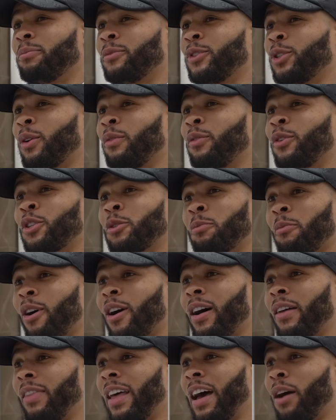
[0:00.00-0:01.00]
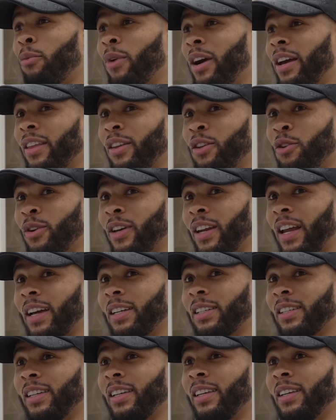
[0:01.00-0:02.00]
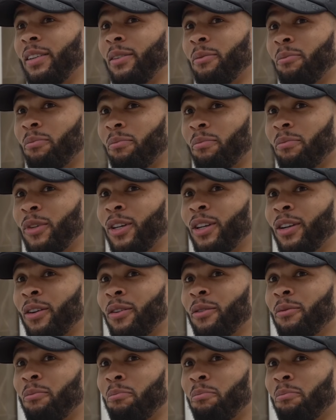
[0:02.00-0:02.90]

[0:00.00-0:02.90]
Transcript: So if you're smart in that way, then you can actually, you know,